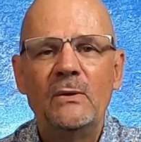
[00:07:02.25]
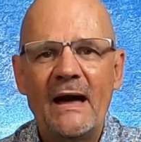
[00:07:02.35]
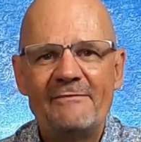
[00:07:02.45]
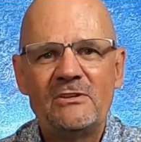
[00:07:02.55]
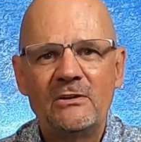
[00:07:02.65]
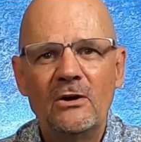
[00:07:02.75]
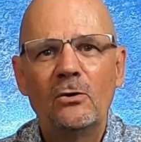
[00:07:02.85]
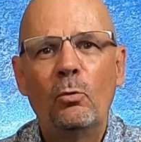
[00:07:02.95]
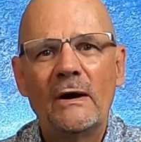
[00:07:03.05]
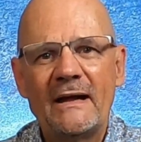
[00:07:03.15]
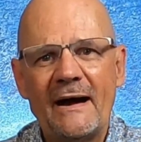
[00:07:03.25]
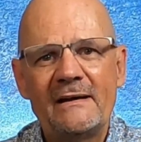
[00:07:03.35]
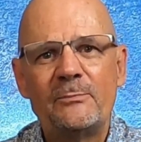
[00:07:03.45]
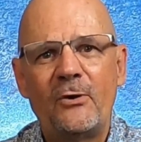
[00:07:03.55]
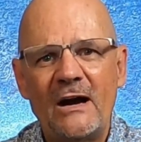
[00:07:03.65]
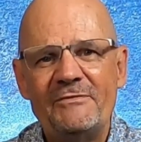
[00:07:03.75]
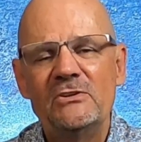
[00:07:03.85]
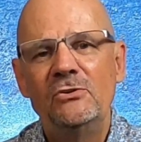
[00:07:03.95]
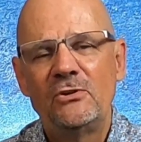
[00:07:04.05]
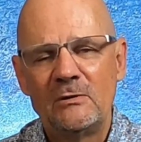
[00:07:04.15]
You have to know what kind of
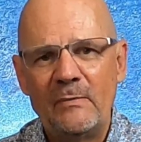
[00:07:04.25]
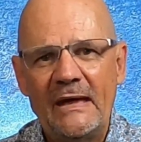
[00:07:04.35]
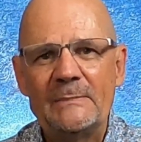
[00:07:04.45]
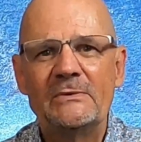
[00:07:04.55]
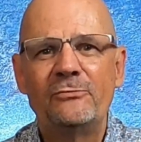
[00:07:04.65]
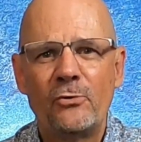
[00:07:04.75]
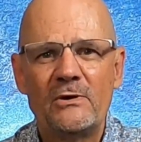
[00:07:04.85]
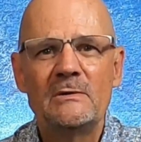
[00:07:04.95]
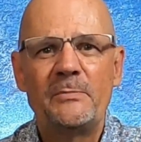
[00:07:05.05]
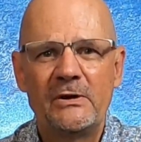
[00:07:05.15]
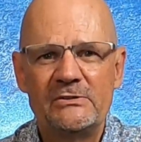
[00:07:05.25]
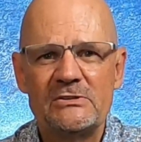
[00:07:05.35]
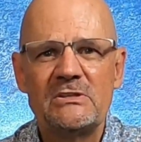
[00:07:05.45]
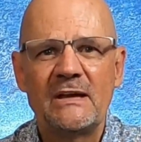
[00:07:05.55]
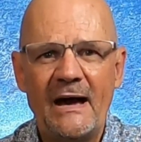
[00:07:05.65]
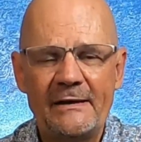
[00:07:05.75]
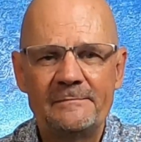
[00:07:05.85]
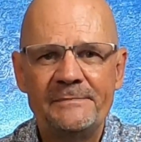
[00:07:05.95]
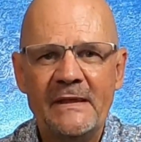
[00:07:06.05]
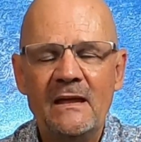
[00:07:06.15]
profit you can make before you purchase the
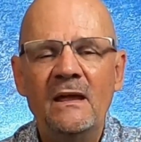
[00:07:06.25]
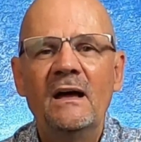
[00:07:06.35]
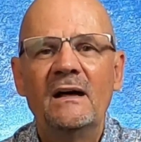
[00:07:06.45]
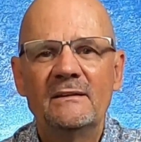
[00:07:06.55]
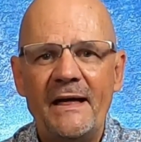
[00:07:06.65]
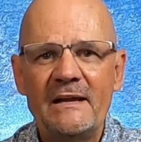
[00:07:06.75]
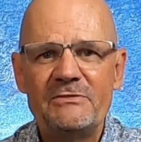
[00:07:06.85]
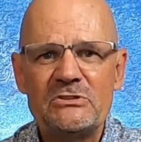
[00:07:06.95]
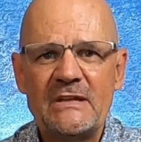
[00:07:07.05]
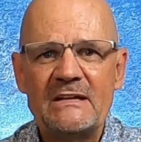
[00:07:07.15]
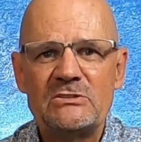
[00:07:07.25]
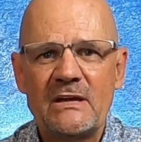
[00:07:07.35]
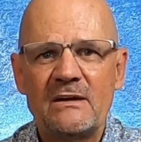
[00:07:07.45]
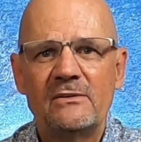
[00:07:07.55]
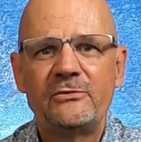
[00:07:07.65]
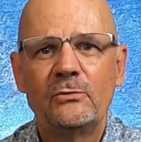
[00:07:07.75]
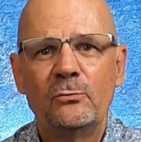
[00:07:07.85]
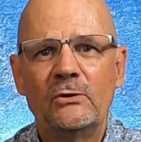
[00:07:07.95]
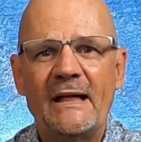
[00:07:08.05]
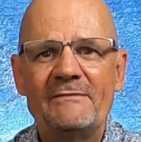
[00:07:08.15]
item. A lot of estate sales
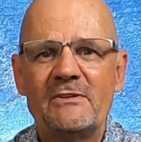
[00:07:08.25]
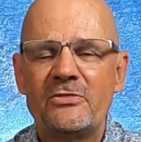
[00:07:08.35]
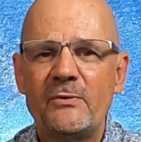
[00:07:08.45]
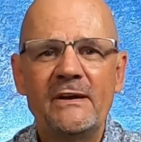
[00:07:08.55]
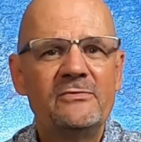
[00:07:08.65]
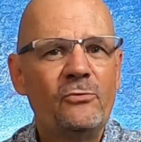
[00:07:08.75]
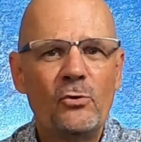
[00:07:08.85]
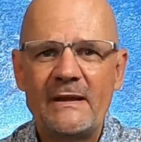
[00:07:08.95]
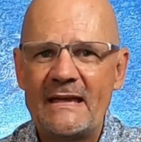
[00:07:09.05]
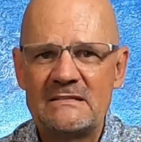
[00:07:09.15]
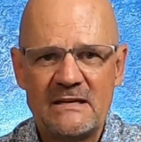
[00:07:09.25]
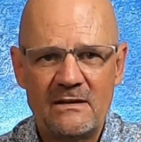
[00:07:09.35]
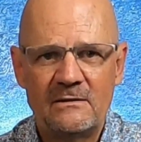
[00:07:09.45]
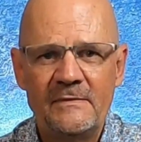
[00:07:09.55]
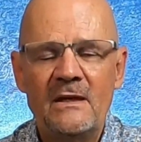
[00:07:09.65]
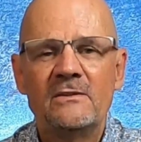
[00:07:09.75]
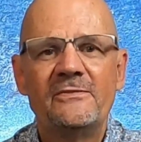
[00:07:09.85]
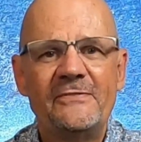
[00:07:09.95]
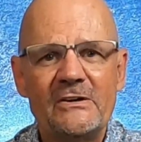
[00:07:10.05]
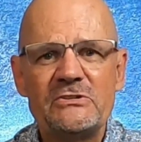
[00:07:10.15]
will have a 3 or 4 day sale.
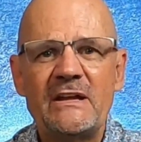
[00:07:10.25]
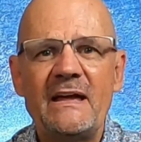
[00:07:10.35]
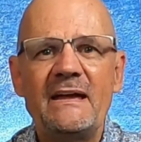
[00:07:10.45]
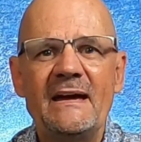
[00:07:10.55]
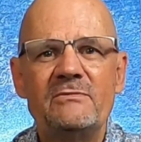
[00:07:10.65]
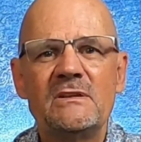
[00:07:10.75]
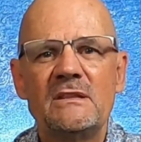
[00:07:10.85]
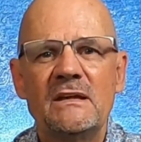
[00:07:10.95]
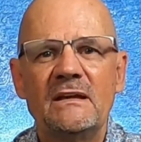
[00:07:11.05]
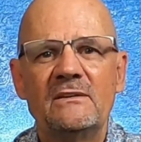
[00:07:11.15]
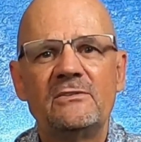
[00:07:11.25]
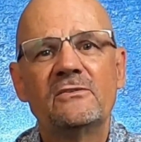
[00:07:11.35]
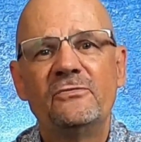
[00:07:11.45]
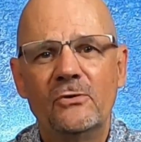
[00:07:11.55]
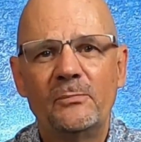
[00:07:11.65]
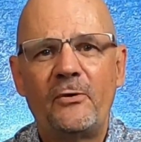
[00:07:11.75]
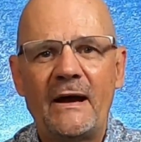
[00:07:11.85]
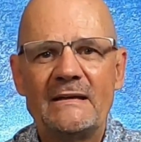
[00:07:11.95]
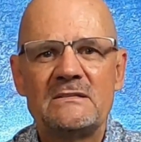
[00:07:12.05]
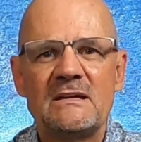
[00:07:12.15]
The first day, everything is full
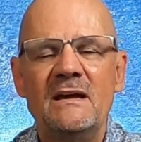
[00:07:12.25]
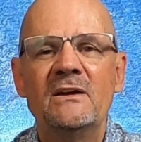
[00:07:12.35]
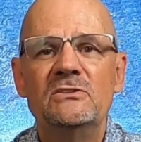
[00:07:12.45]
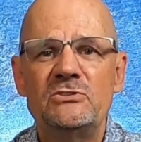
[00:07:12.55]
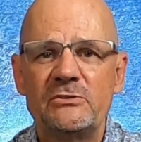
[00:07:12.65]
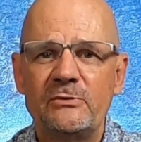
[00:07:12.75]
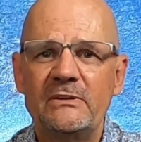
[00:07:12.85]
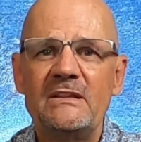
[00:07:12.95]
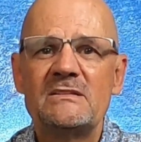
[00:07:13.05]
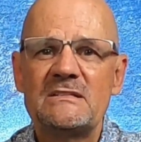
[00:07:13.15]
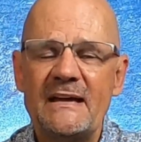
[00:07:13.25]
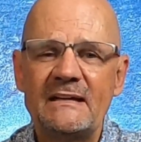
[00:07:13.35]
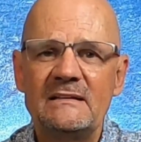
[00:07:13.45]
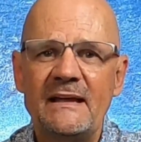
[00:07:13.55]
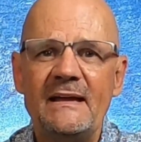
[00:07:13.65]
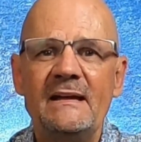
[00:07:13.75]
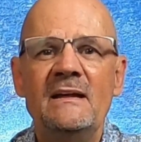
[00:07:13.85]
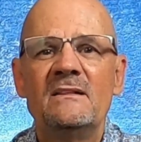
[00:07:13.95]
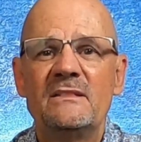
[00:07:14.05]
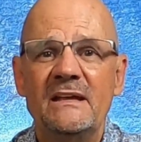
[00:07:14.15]
price. Generally, the second
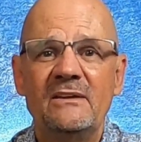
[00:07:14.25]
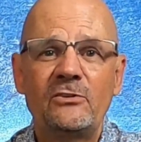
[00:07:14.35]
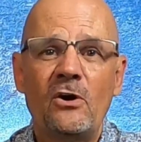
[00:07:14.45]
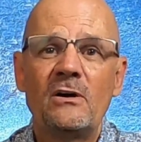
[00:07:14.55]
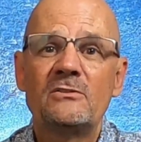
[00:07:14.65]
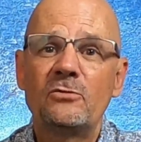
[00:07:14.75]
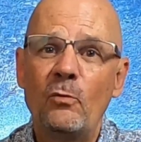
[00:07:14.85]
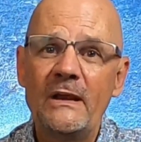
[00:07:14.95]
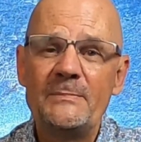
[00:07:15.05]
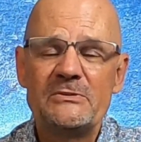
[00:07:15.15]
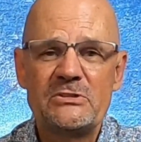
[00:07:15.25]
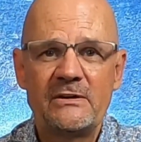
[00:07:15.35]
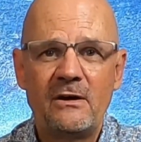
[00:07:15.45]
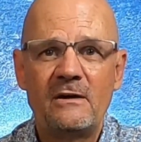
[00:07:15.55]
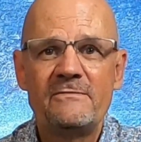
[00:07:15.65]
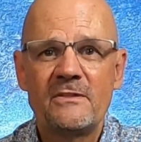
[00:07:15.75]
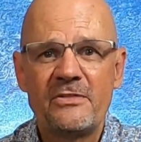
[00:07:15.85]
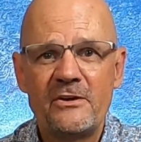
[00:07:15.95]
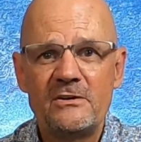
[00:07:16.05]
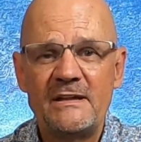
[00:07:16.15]
day, things are 20% off.
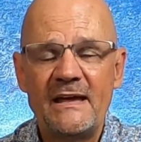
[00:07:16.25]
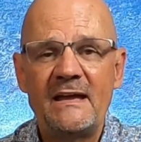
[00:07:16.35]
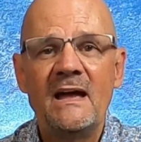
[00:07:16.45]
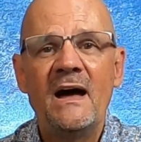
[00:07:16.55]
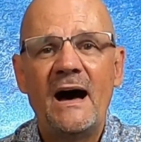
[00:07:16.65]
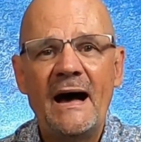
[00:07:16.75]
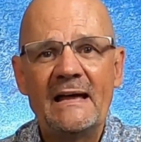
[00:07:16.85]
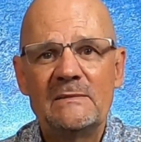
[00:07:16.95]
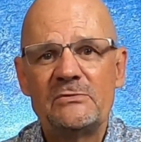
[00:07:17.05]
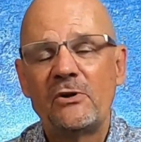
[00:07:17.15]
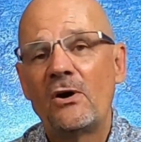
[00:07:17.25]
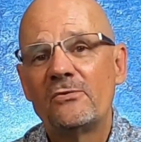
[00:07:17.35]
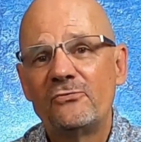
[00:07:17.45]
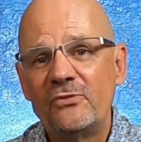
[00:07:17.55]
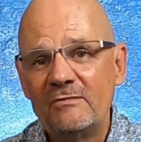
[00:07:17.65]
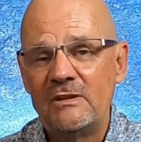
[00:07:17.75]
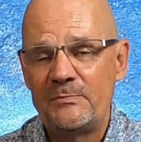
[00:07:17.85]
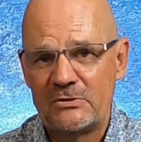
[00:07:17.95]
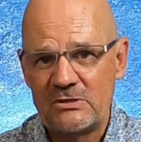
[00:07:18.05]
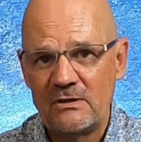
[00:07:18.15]
The third day, items are
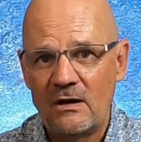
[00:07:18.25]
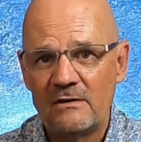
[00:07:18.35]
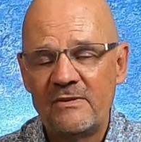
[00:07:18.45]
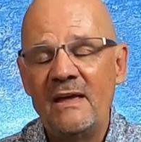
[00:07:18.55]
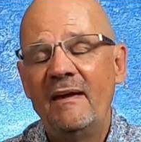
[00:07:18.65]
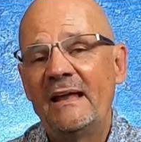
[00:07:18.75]
50% off.